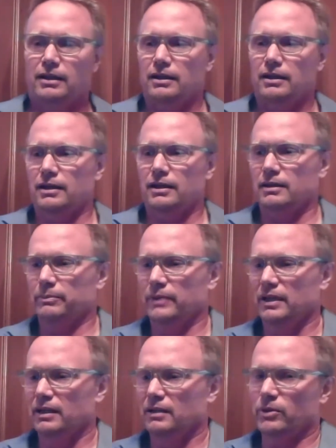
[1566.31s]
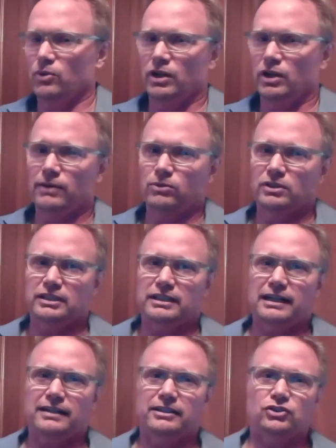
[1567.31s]
Um, but where I really
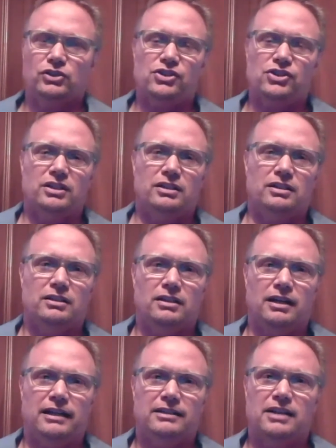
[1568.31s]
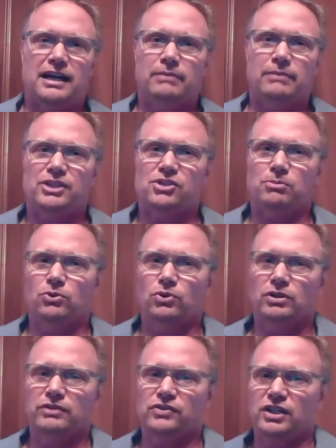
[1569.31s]
got interested in autonomy
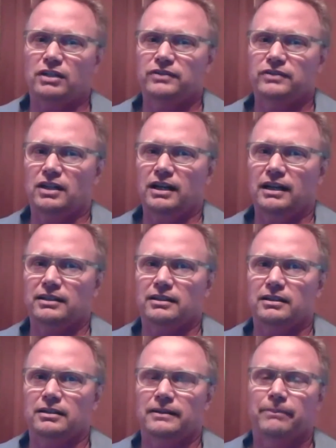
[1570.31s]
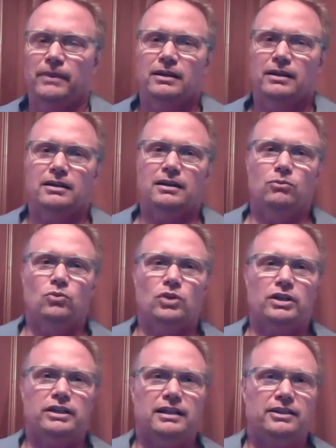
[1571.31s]
supportive self talk and I'm um,
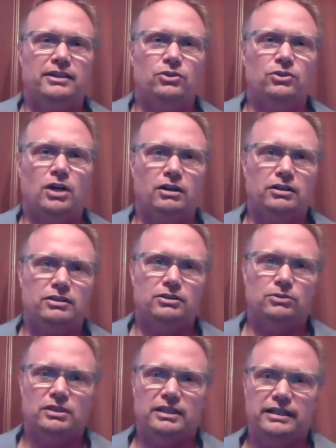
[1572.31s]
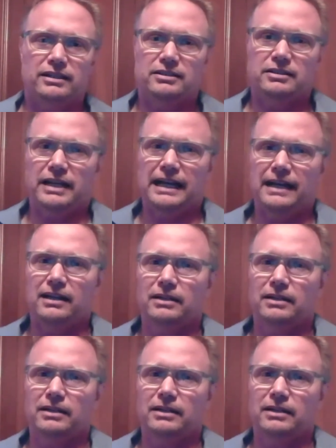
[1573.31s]
working on a new article related to that